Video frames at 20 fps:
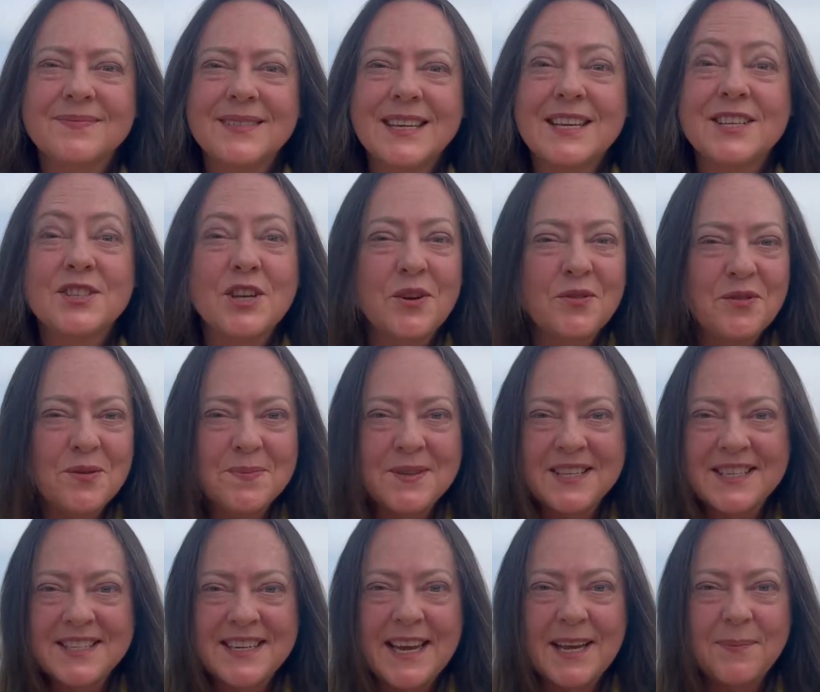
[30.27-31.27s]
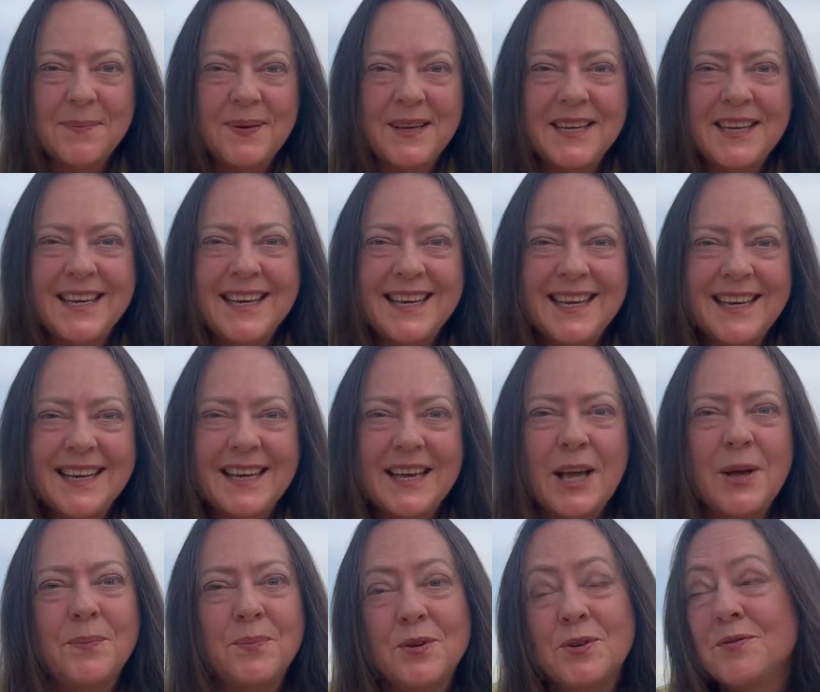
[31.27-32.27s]
So from the Snake Pit here
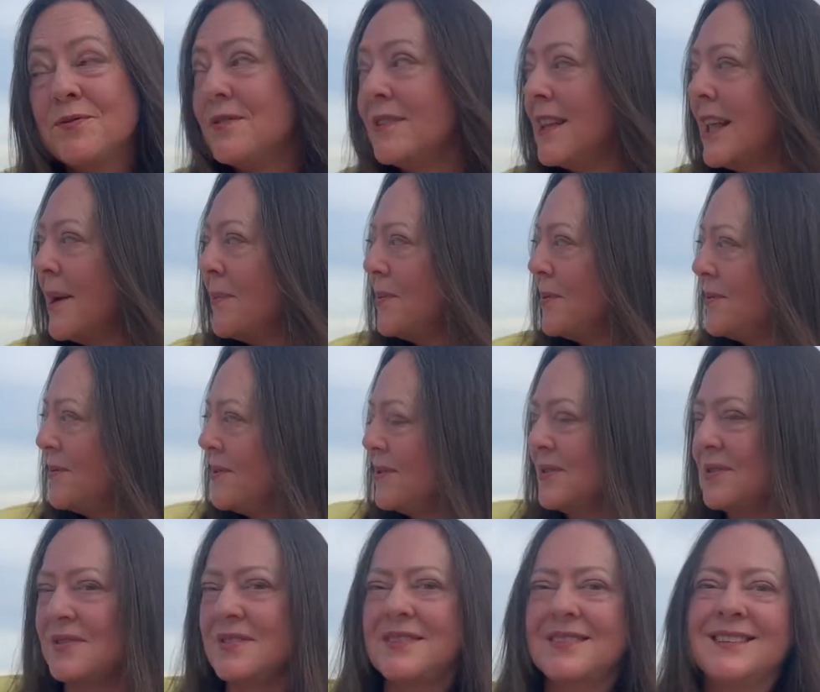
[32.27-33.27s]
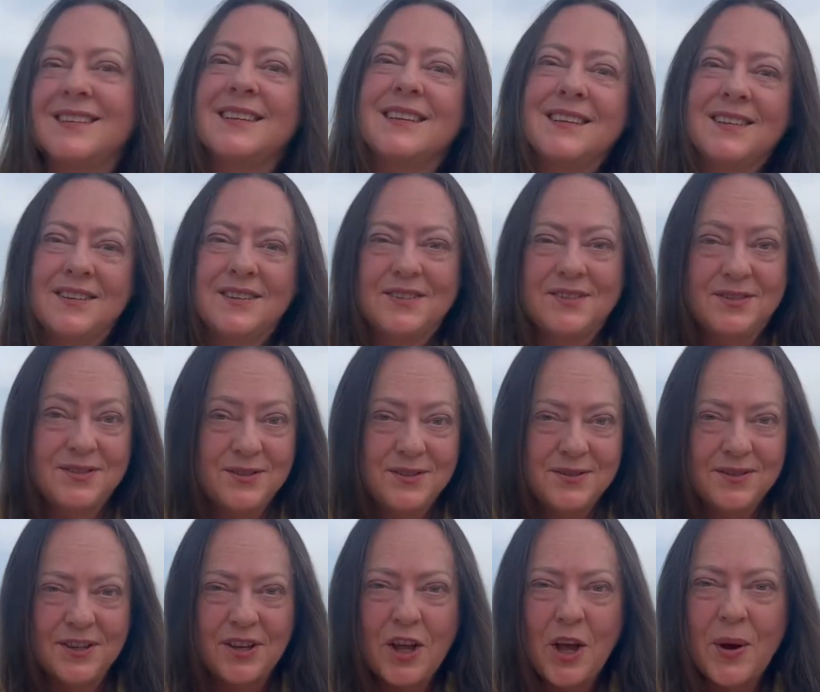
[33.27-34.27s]
at beautiful La Perouse to the
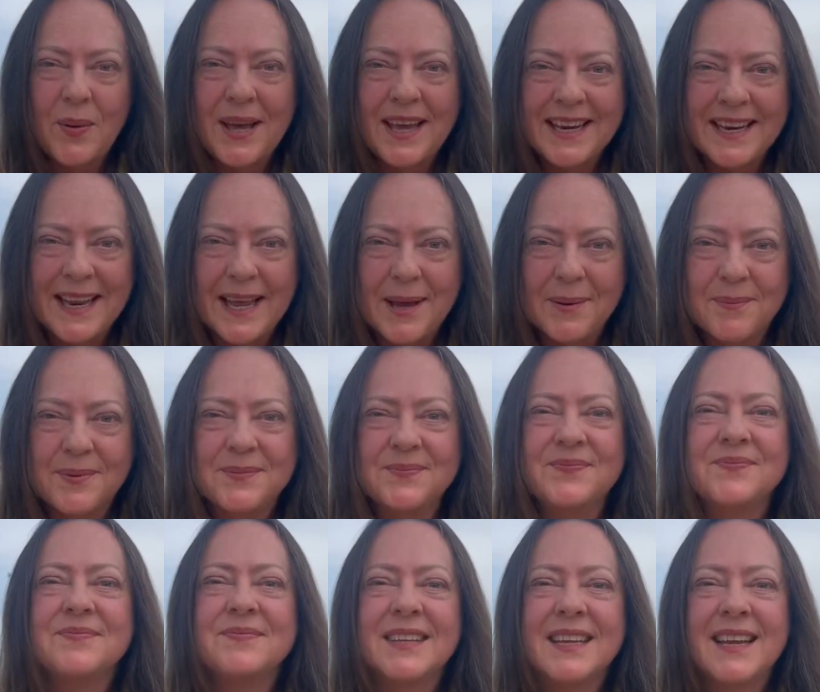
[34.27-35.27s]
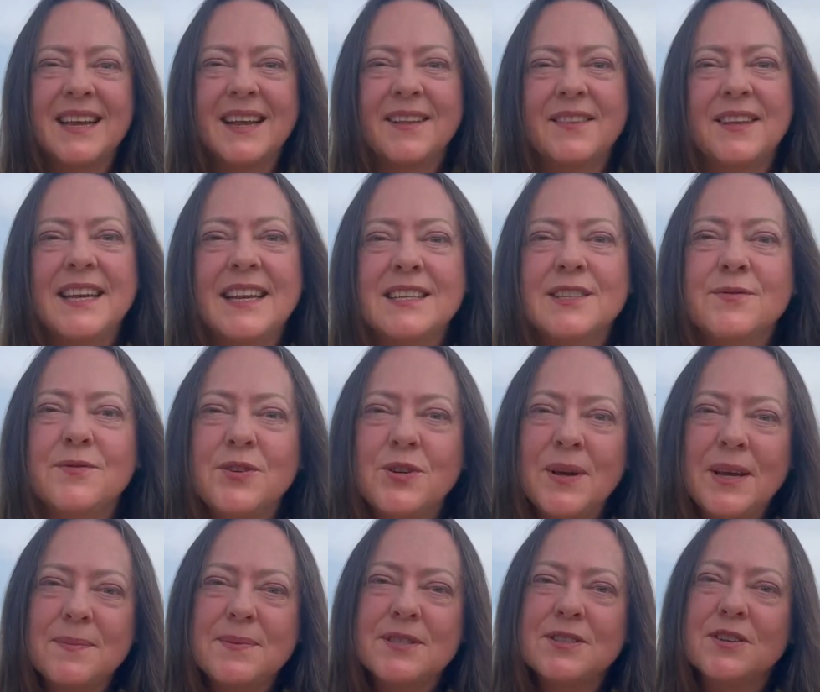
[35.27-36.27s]
Coag Lab, the next few
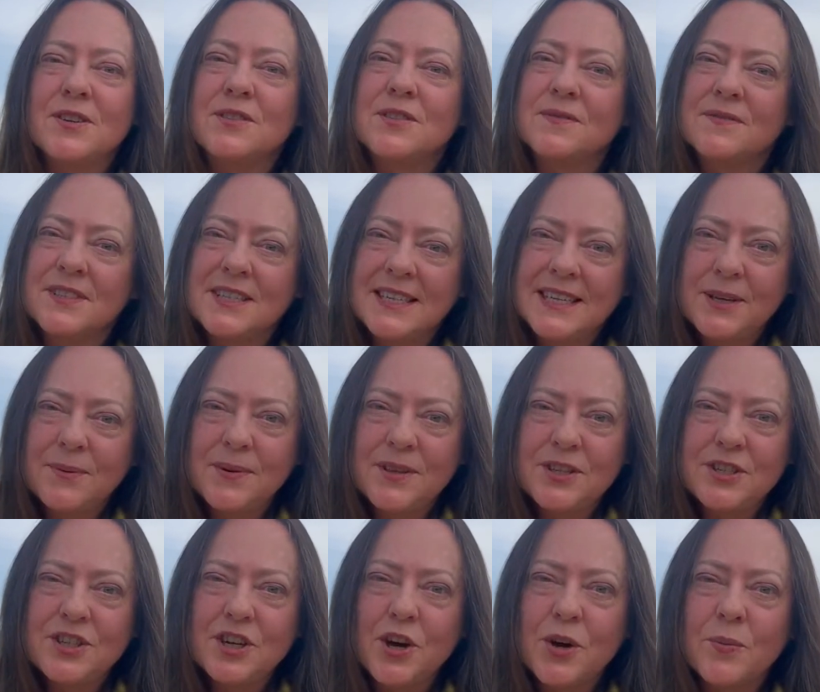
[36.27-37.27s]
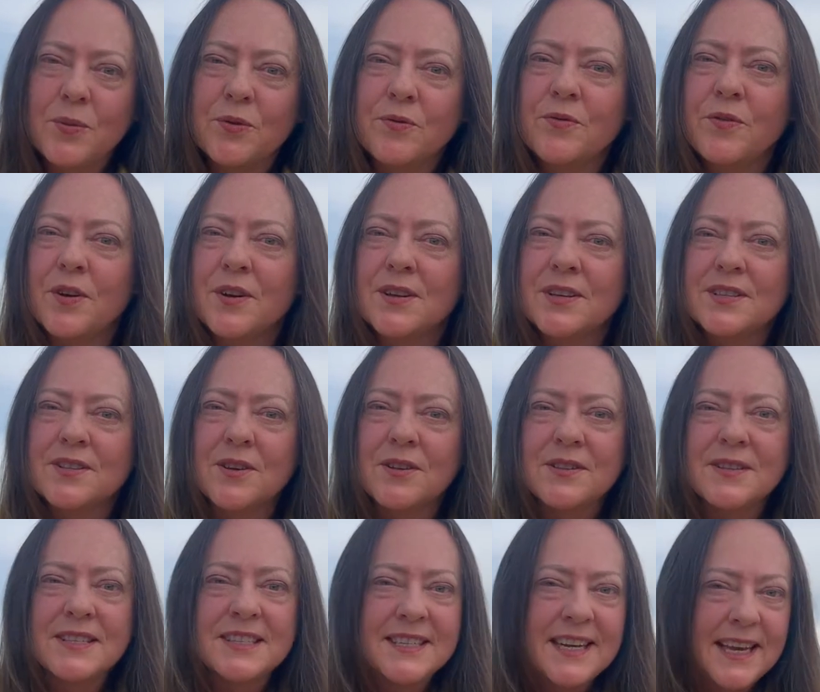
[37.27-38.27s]
episodes of Tea with Tom will focus on
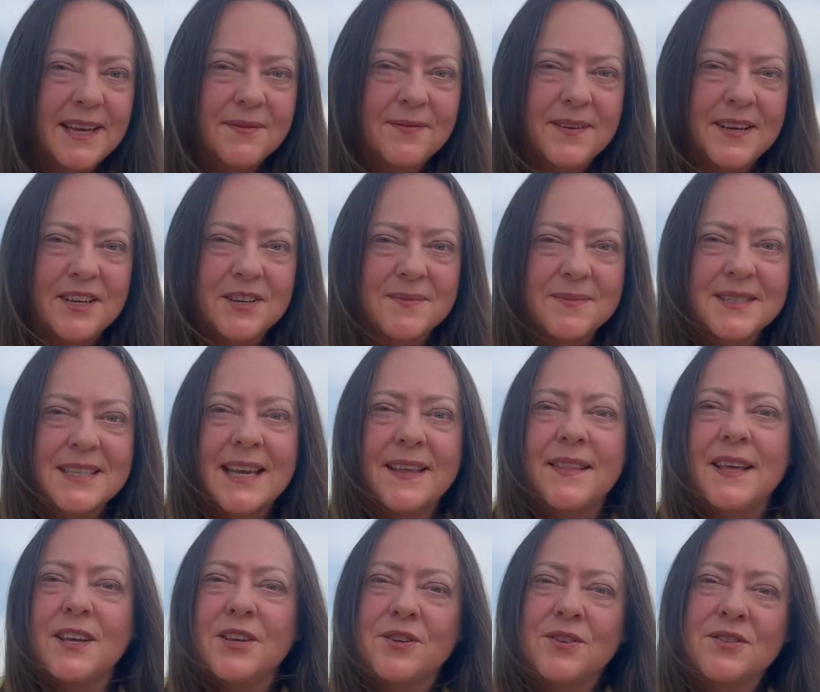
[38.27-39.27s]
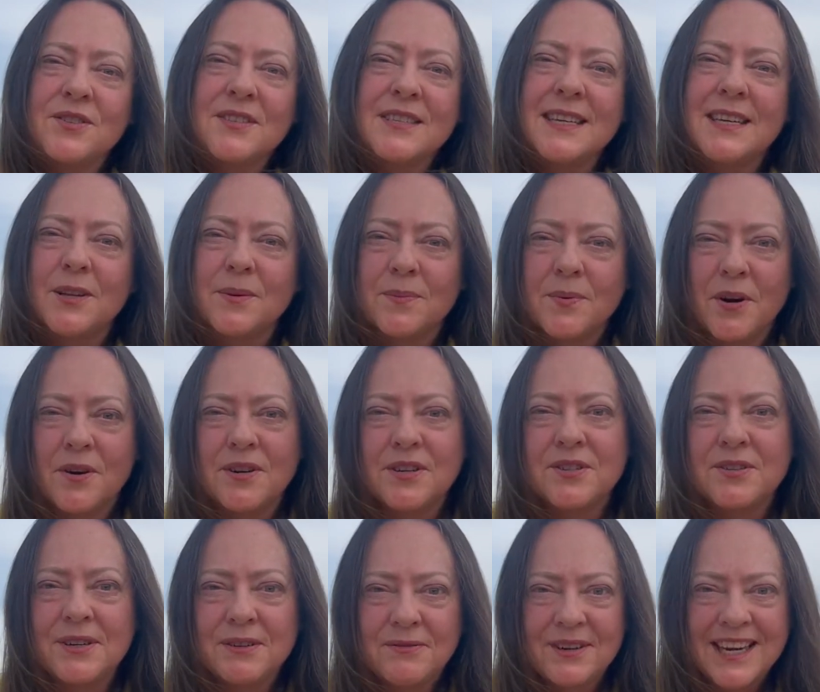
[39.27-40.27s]
snake venoms and their use in
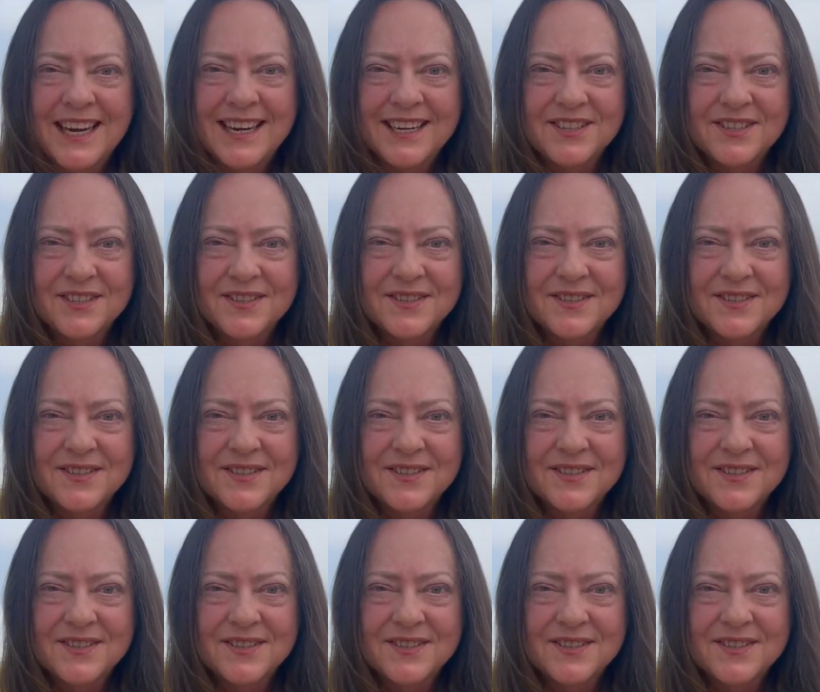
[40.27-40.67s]
laboratory reagents.